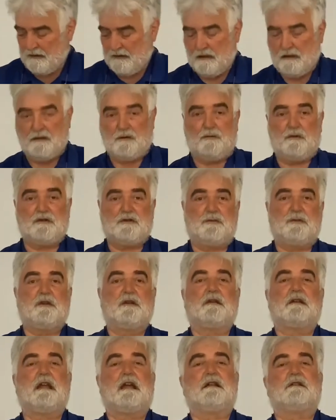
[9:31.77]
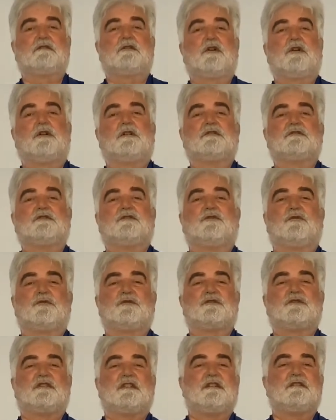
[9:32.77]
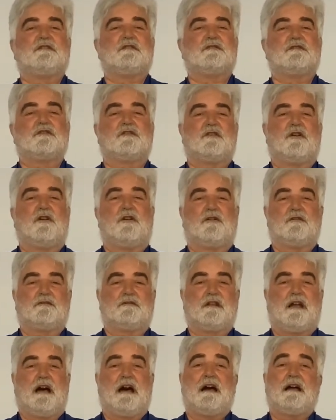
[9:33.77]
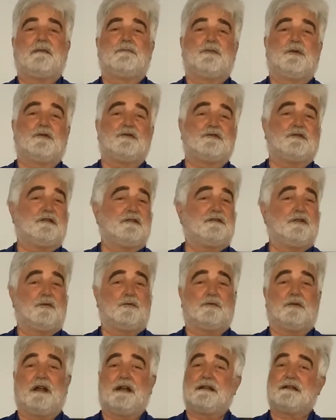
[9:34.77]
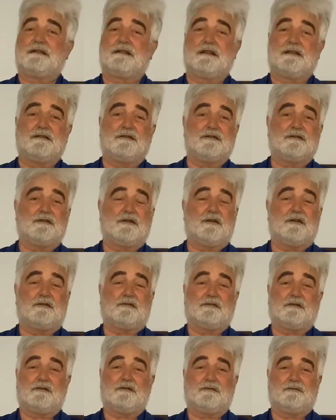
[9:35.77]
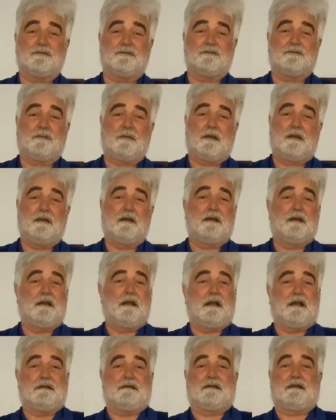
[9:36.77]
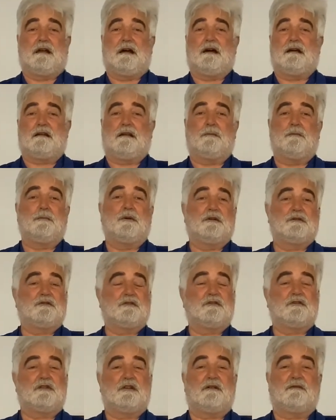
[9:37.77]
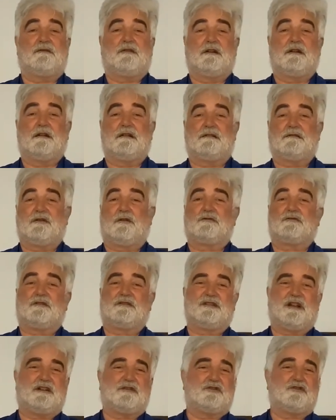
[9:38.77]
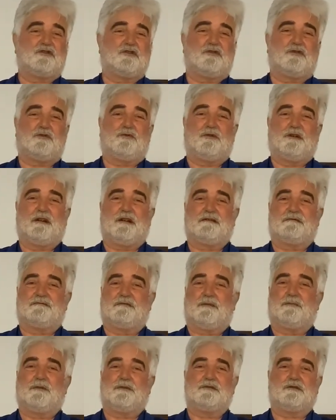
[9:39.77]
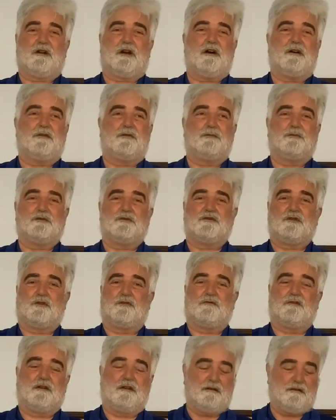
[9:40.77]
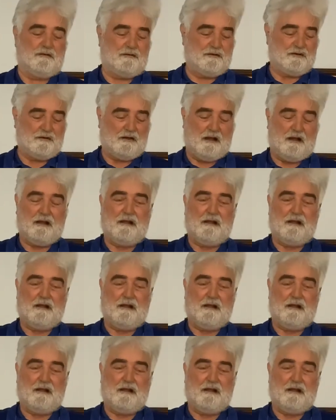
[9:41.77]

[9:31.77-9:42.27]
And the recipe again calls for seasoned salt. I personally don't like seasoned salt. It's got a bunch of stuff in it. It's got sugar in it, a bunch of other preservatives.